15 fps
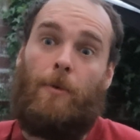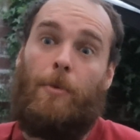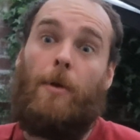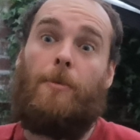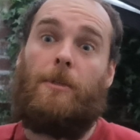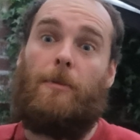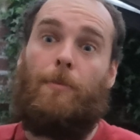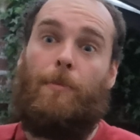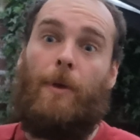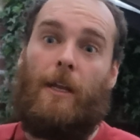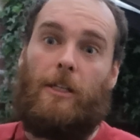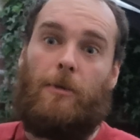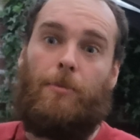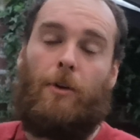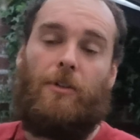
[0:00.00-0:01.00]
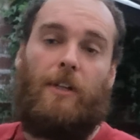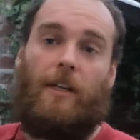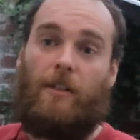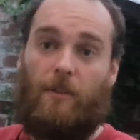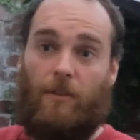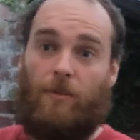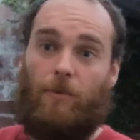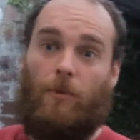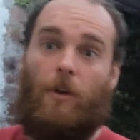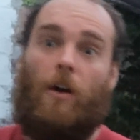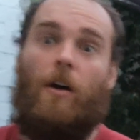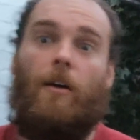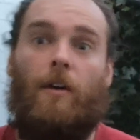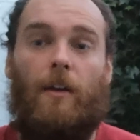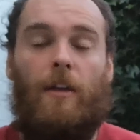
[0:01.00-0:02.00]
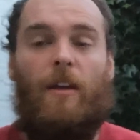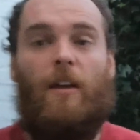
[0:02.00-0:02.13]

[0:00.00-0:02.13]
We purposely picked a project because we've got